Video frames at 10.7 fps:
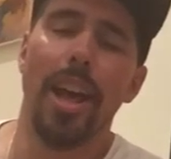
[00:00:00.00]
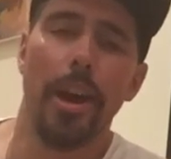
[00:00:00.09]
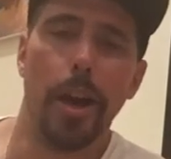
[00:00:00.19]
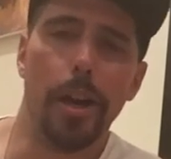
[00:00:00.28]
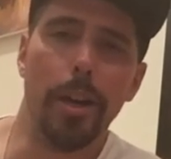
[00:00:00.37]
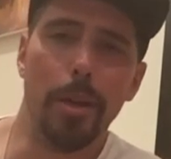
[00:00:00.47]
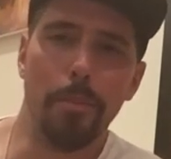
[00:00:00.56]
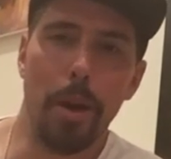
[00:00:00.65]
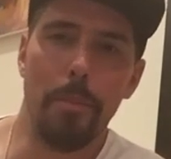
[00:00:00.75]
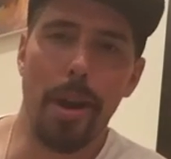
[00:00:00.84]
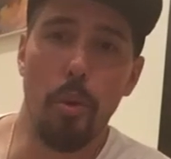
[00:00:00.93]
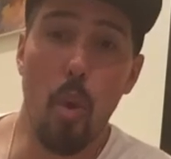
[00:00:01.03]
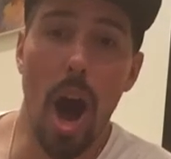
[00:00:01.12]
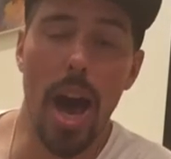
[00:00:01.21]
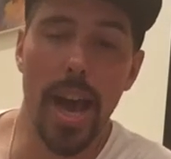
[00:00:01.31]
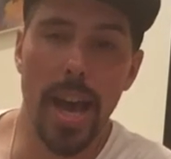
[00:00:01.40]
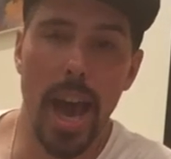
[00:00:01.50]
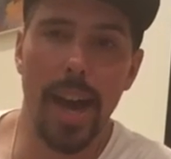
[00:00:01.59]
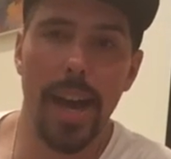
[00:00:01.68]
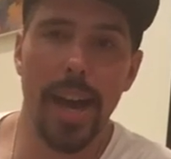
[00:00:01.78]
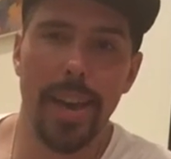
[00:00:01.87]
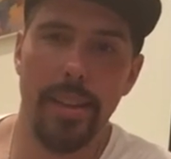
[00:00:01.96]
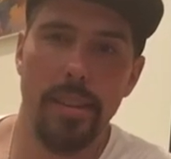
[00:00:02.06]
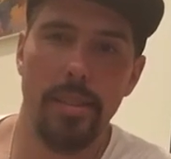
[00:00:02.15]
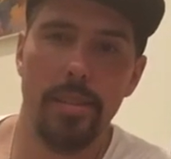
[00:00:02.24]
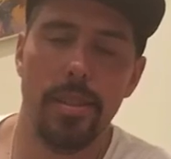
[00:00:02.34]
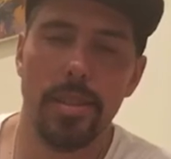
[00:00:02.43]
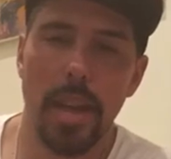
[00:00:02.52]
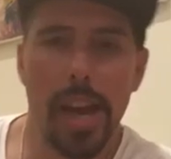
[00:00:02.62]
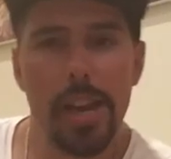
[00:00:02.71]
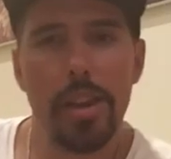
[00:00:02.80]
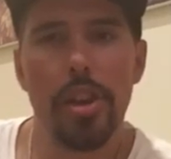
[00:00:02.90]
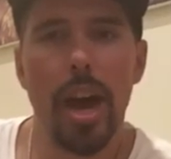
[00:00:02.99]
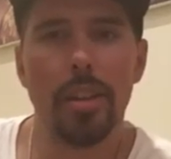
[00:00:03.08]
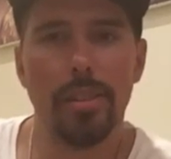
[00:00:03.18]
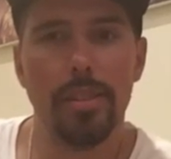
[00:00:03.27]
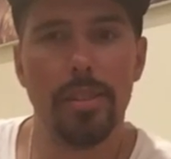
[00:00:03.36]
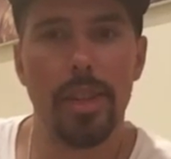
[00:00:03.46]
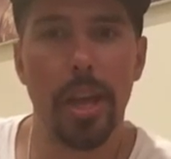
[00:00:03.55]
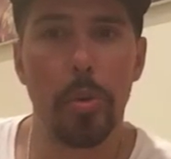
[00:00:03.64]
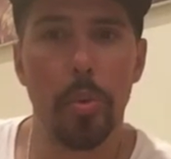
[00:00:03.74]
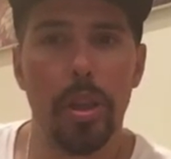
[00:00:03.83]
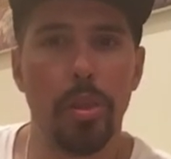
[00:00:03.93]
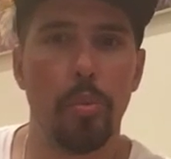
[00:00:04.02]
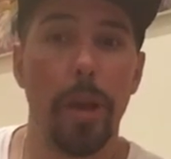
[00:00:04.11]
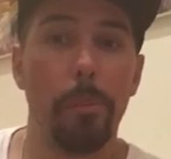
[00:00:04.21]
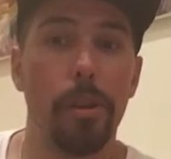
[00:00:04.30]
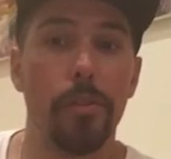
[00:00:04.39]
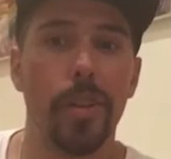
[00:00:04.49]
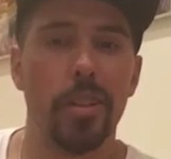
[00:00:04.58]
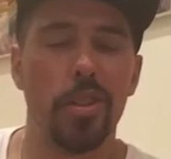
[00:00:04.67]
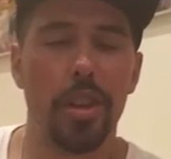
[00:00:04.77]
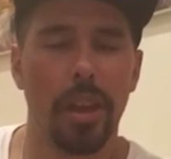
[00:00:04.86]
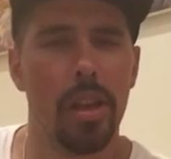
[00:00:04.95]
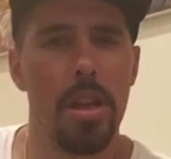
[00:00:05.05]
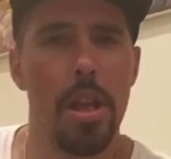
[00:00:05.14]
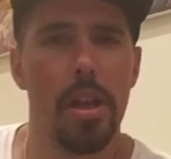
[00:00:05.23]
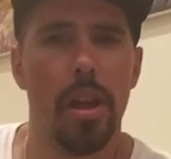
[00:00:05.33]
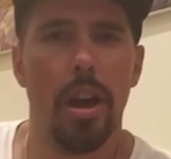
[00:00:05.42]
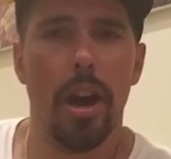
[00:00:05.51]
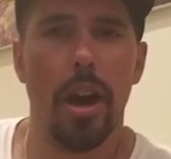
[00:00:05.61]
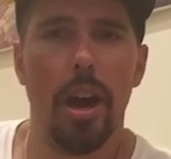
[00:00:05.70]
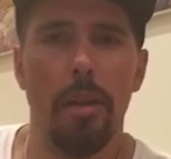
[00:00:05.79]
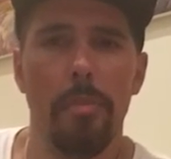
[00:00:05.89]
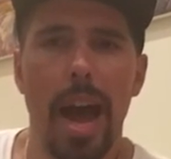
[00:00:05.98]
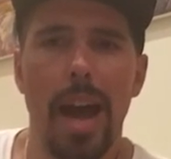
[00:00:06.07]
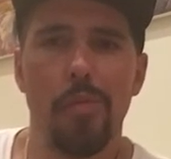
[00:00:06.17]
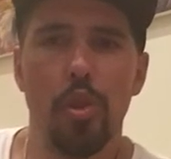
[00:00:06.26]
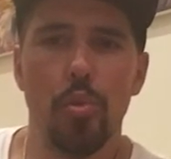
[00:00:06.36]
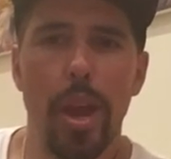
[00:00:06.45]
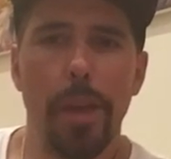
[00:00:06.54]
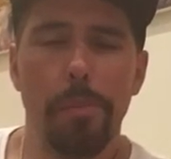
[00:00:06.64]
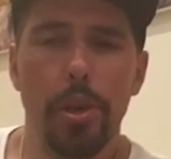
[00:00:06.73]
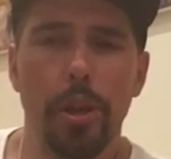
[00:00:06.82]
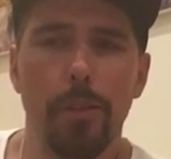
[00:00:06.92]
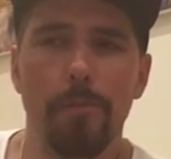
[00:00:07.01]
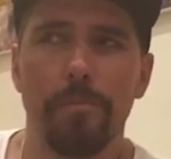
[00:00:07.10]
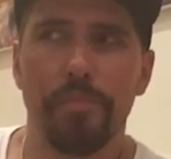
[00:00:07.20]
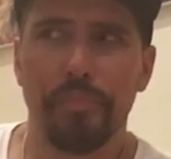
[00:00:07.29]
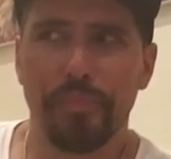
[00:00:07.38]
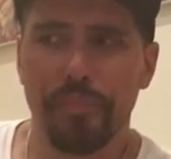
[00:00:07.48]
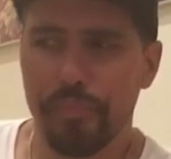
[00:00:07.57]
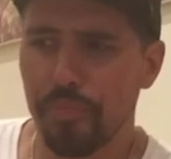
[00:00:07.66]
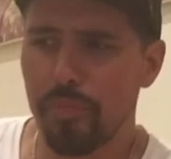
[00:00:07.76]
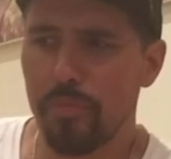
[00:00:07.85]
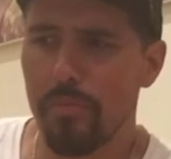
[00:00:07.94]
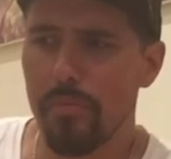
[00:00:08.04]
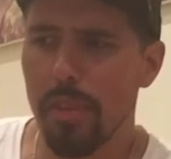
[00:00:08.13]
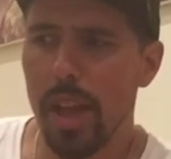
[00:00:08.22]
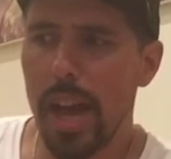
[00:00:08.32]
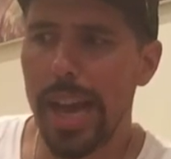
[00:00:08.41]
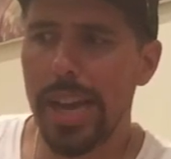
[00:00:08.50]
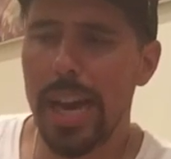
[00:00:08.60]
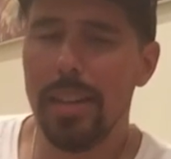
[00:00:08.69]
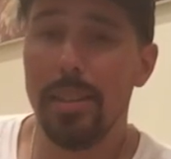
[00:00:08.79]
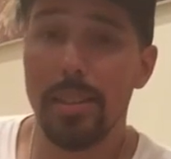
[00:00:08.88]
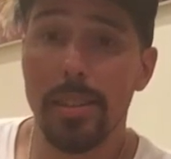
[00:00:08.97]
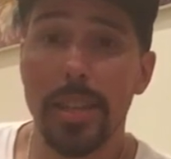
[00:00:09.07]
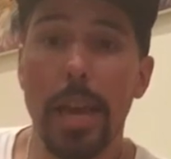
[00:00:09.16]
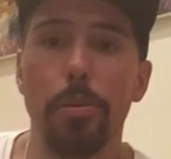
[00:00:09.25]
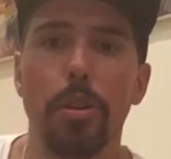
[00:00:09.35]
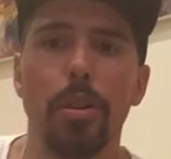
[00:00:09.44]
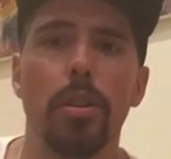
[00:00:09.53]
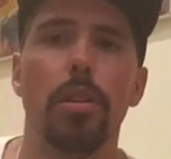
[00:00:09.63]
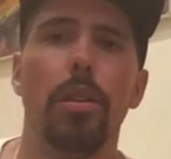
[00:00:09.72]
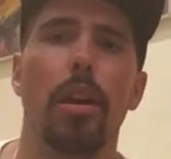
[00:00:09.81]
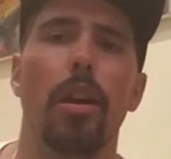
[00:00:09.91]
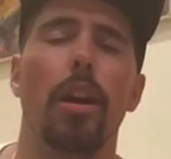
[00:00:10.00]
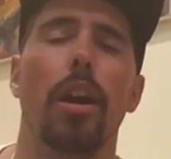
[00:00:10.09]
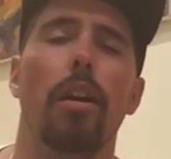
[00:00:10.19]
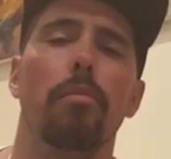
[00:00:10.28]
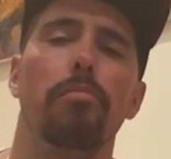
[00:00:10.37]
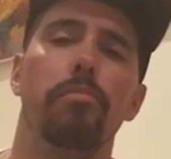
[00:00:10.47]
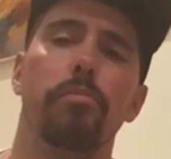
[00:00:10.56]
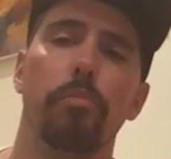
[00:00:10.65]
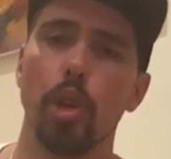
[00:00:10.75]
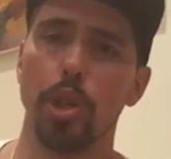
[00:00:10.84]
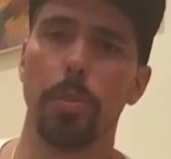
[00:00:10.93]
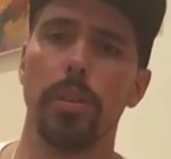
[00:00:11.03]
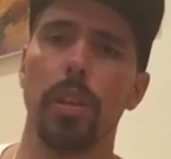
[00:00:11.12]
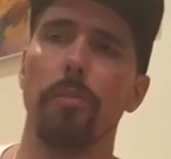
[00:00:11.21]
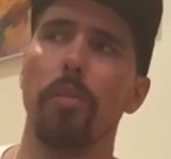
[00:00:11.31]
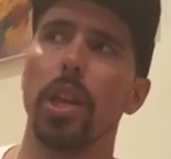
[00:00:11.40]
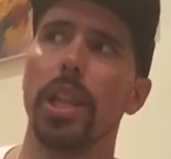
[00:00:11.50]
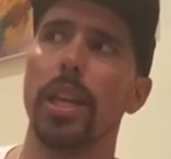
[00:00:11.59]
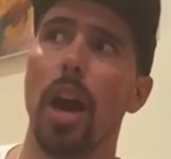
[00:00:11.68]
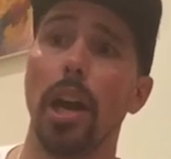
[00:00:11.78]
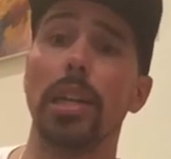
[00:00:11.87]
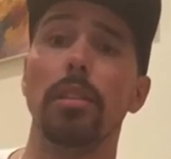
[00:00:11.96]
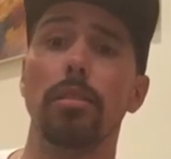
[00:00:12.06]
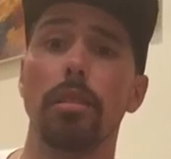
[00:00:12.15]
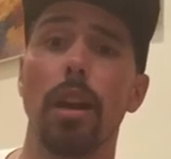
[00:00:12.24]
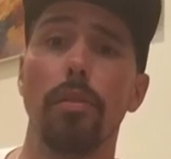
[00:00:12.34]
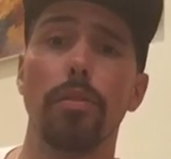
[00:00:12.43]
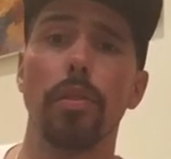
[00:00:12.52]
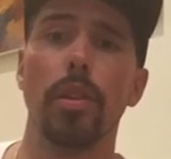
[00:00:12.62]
about why I decided not to stick with rapier fencing. After rapier, I got into saber, more specifically Hudden stuff.